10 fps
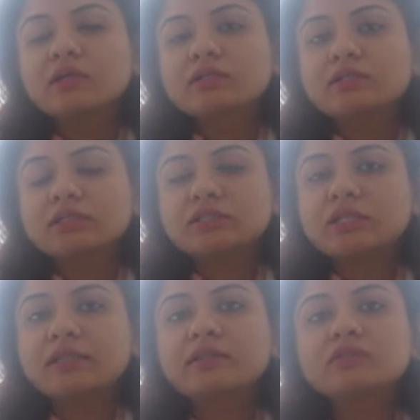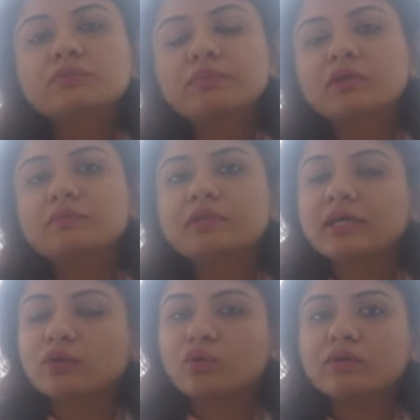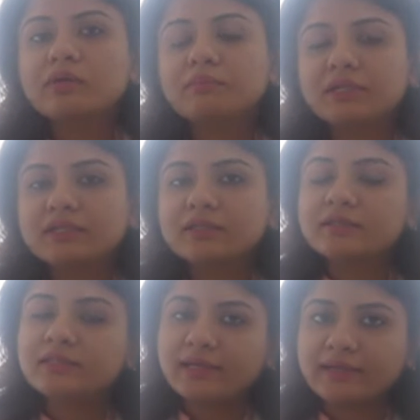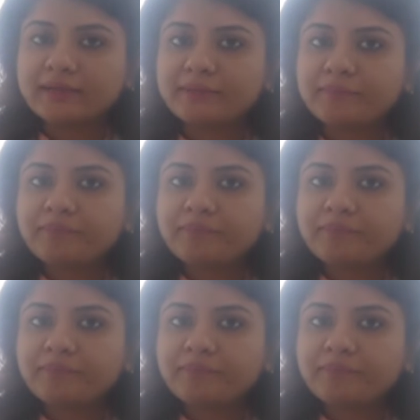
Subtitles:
such that the sperm cannot meet the egg.